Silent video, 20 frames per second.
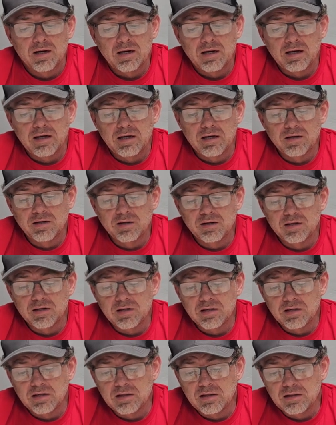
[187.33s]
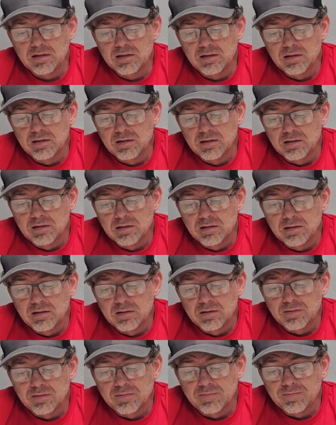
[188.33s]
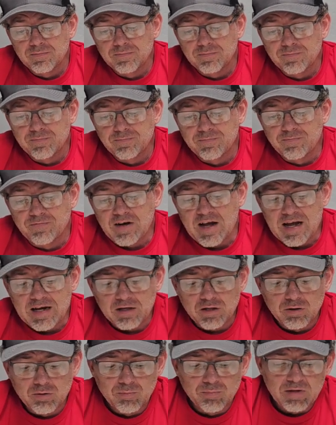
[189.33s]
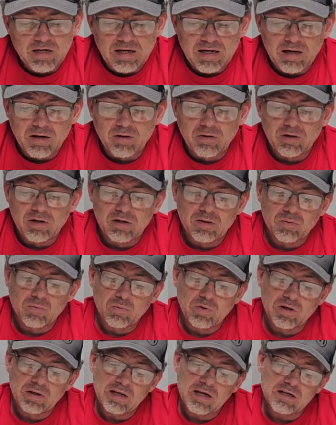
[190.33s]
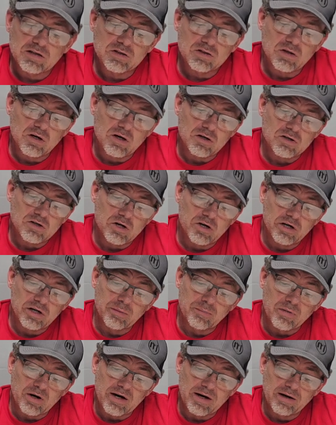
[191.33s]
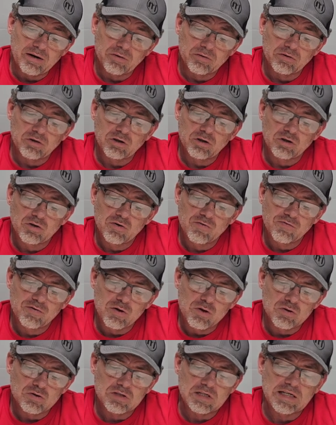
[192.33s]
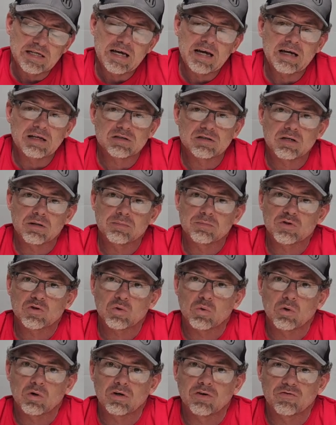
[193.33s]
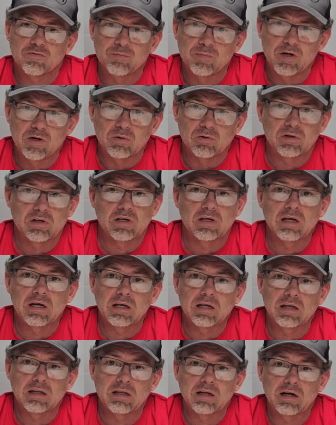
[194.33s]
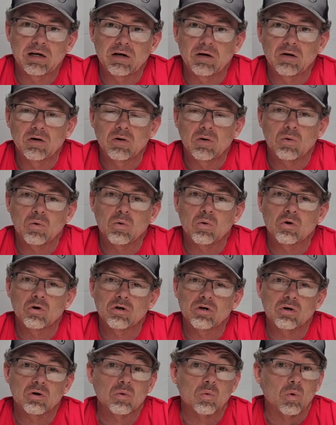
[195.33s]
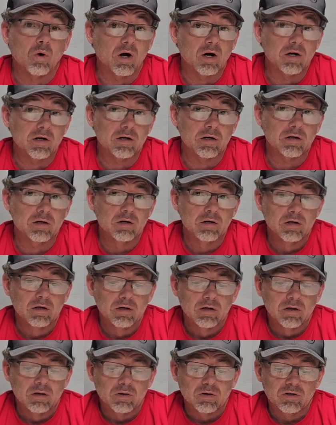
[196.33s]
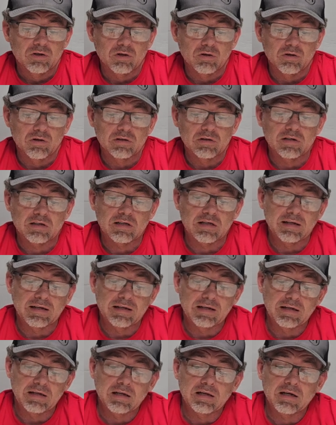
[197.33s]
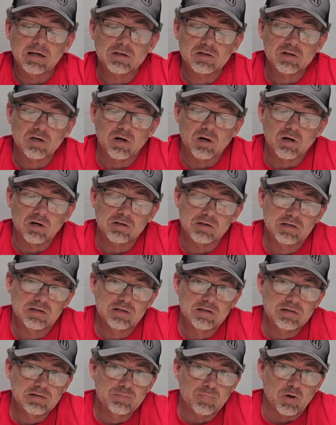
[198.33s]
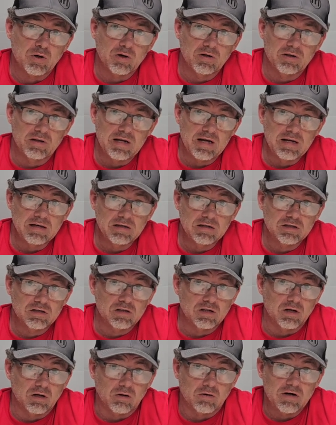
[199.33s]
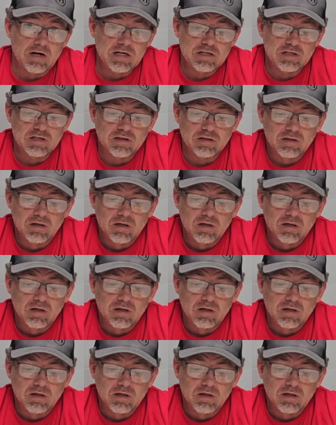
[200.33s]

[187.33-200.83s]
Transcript: In the vacuum area, when they start turning brown, you've usually had some sort of milk get in there, or your water during the cleaning has caused part of that discoloration.